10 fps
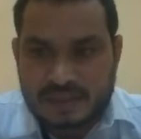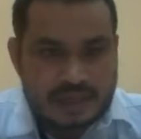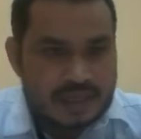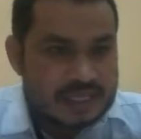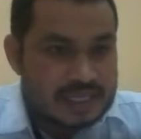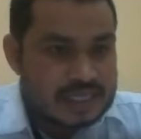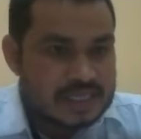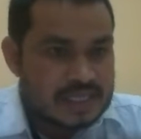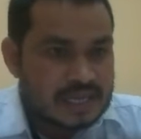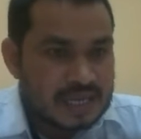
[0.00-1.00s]

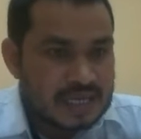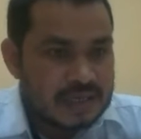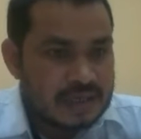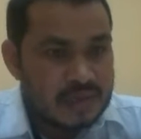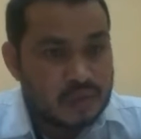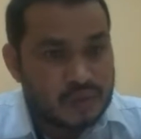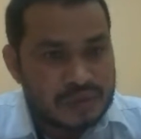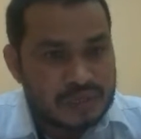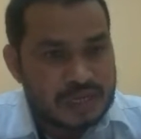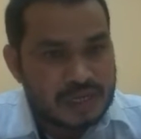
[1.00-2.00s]
is called
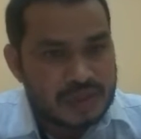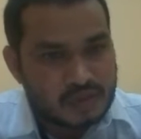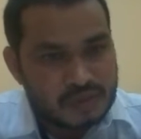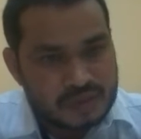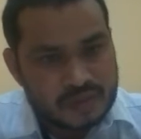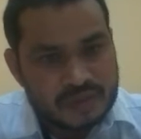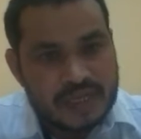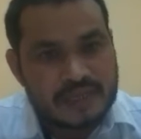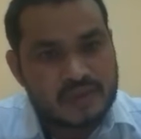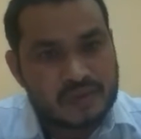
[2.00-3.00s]
tone unit
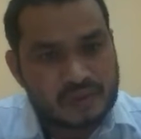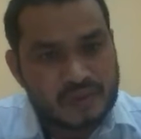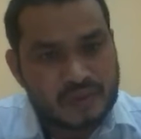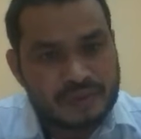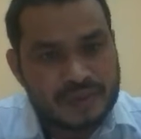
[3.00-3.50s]
or tone group.